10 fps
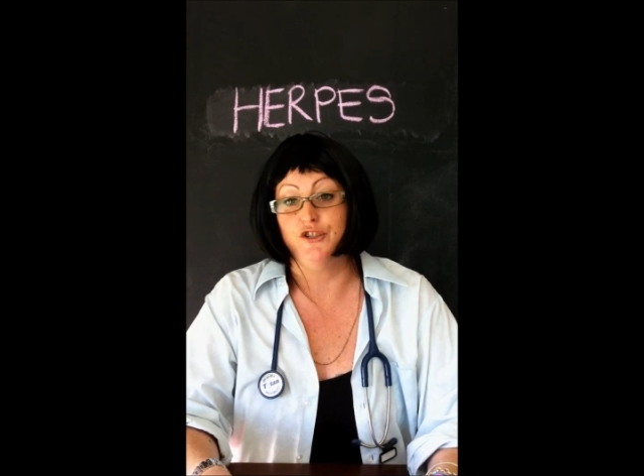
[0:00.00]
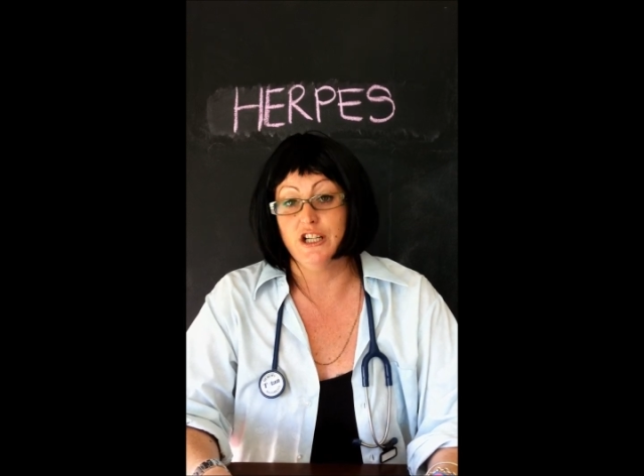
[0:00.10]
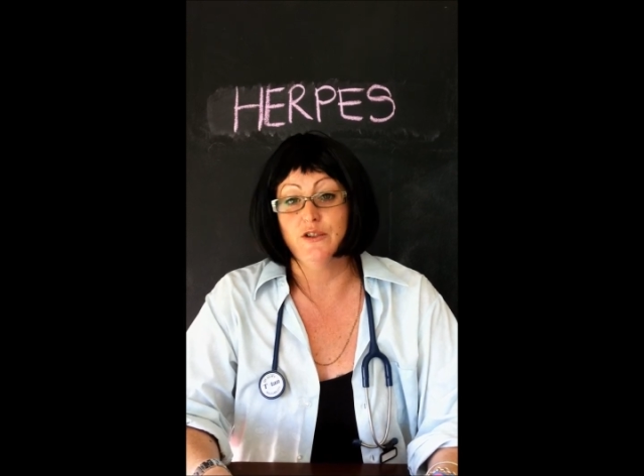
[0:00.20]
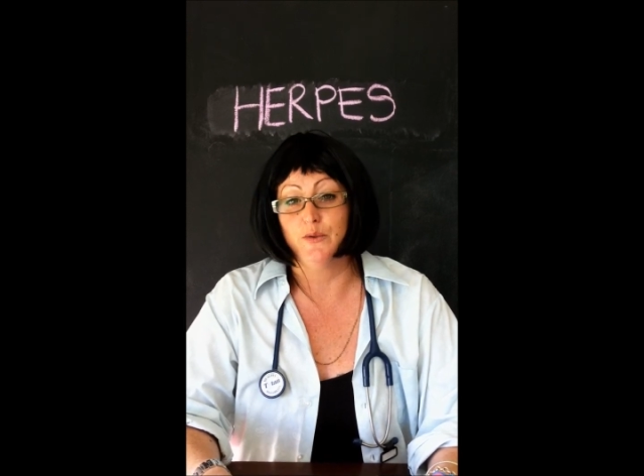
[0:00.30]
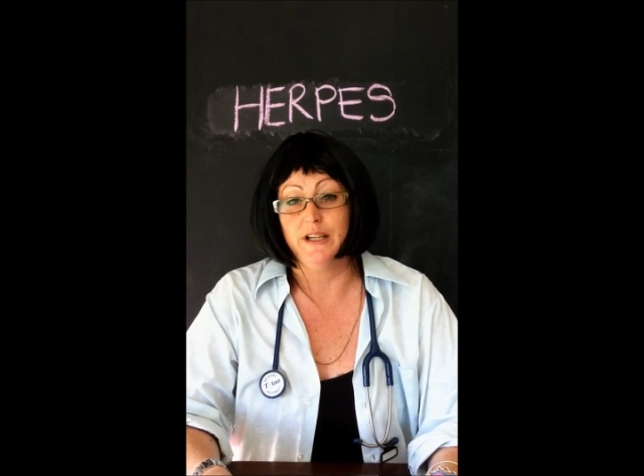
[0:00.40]
the
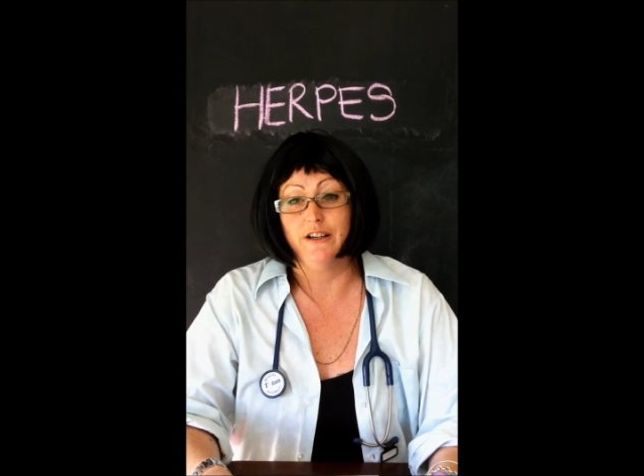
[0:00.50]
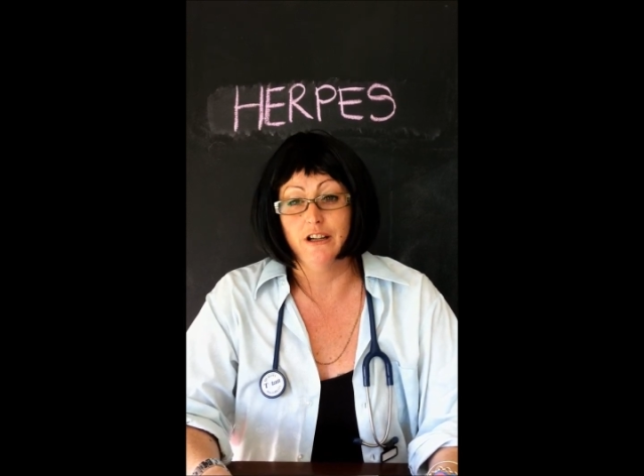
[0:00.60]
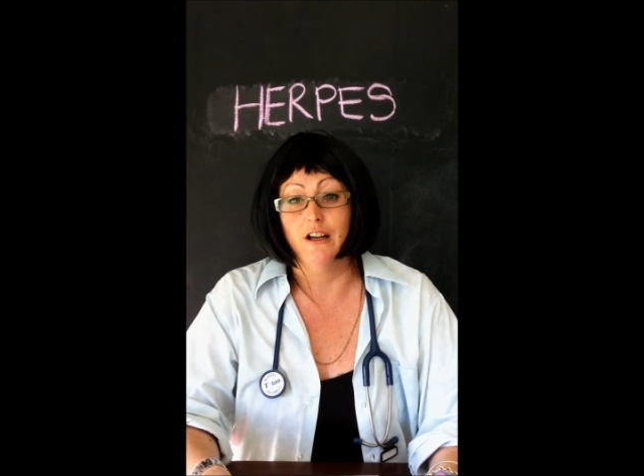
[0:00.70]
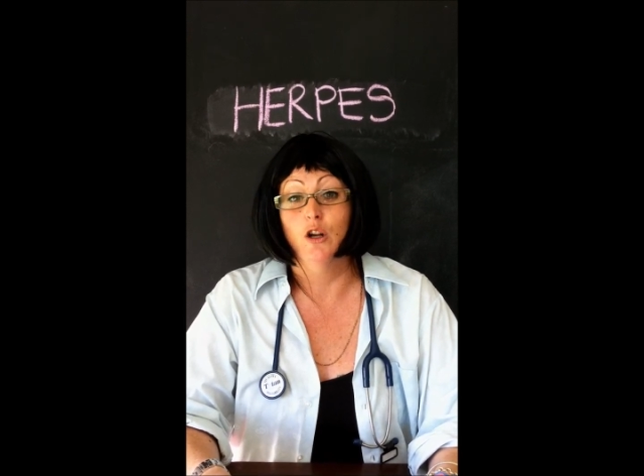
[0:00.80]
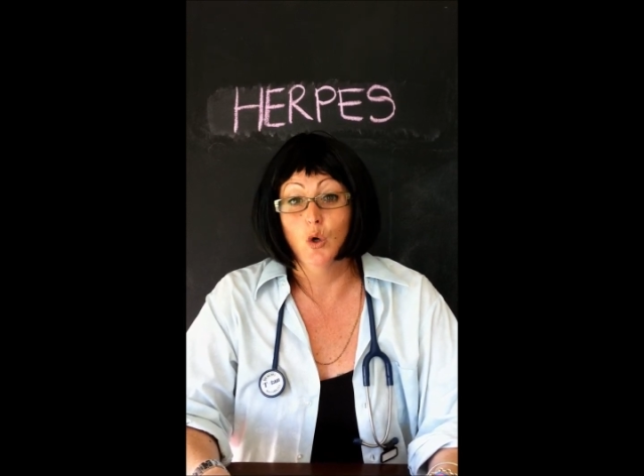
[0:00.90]
genital
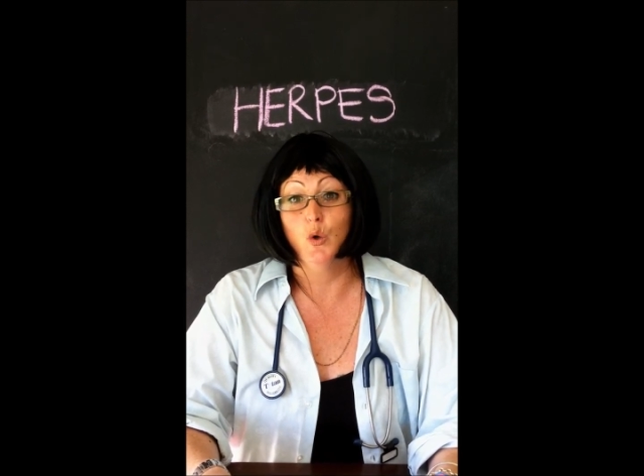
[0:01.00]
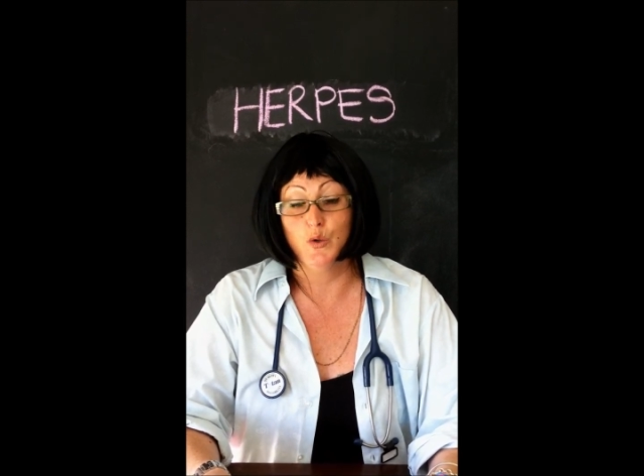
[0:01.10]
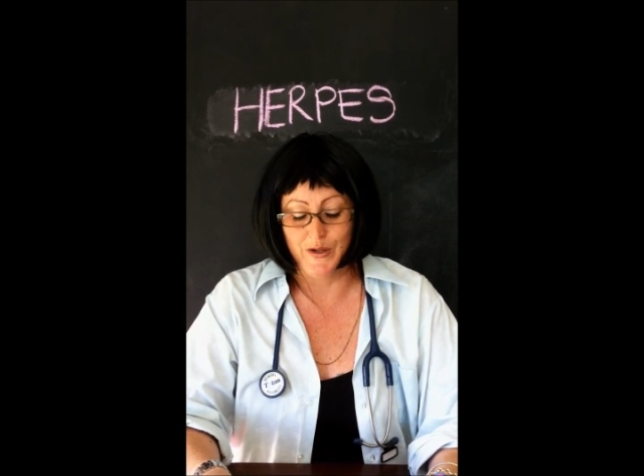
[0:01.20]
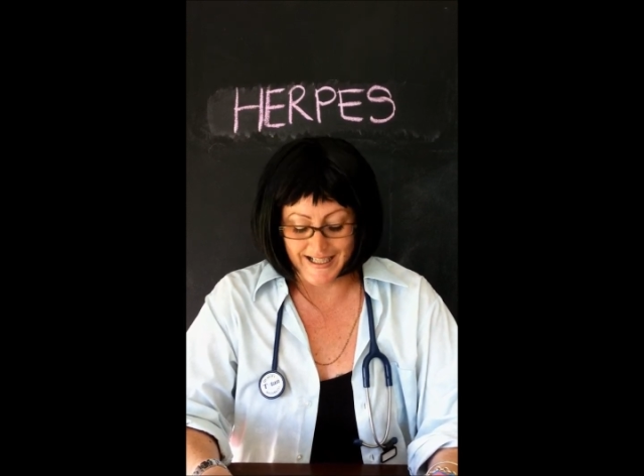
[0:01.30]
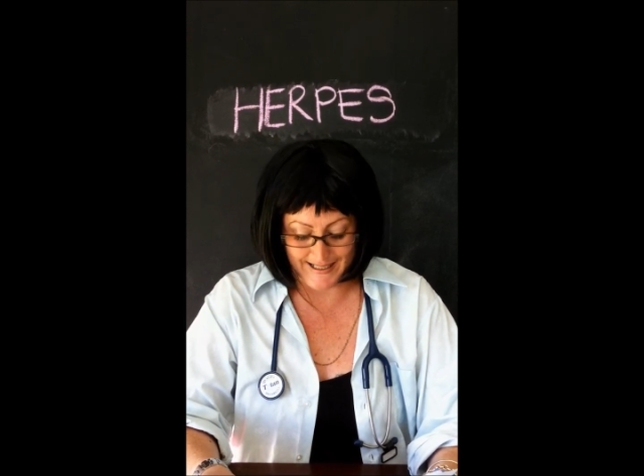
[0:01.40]
area or
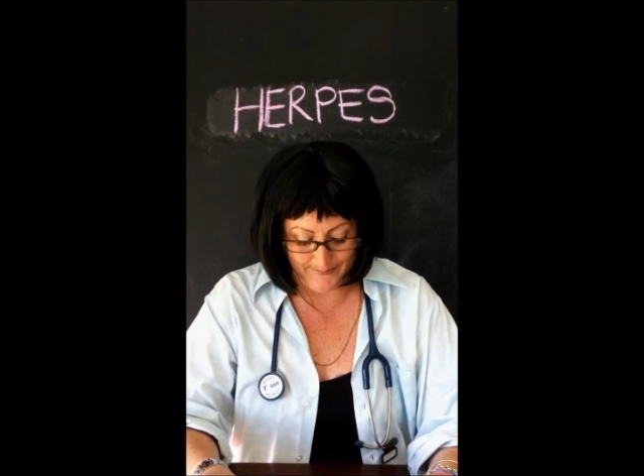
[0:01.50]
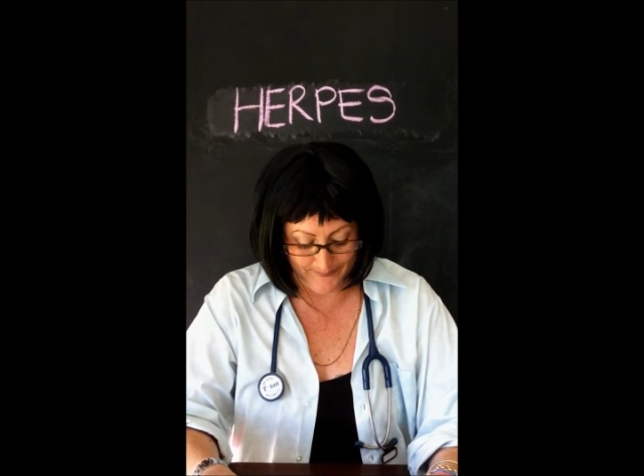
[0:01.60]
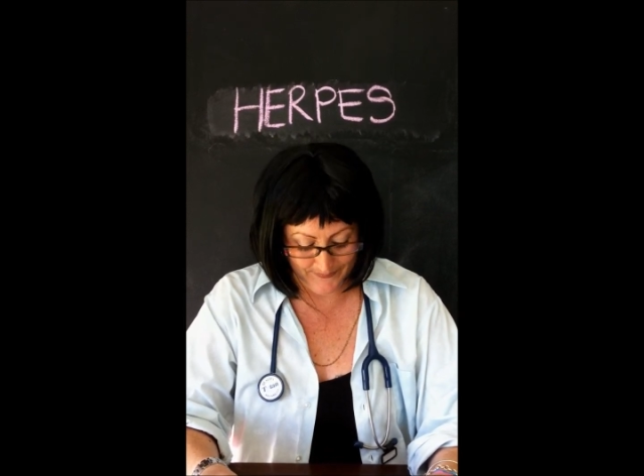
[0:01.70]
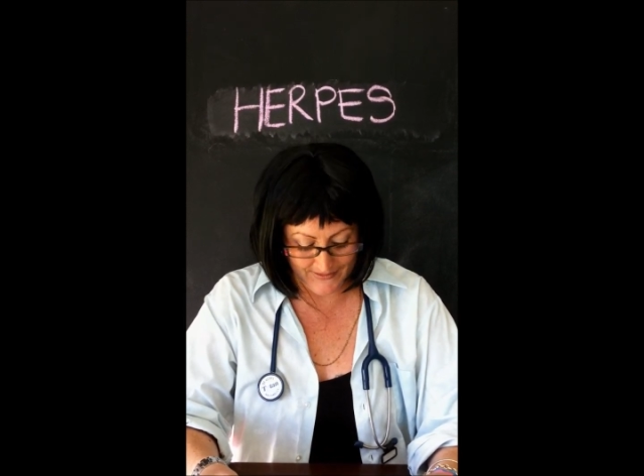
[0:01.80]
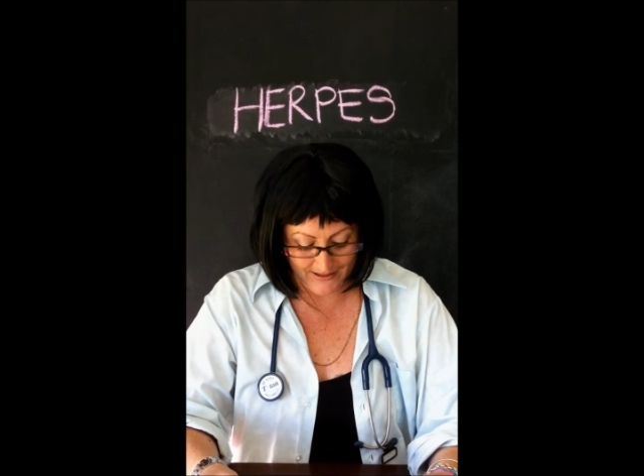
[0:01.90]
the rectum.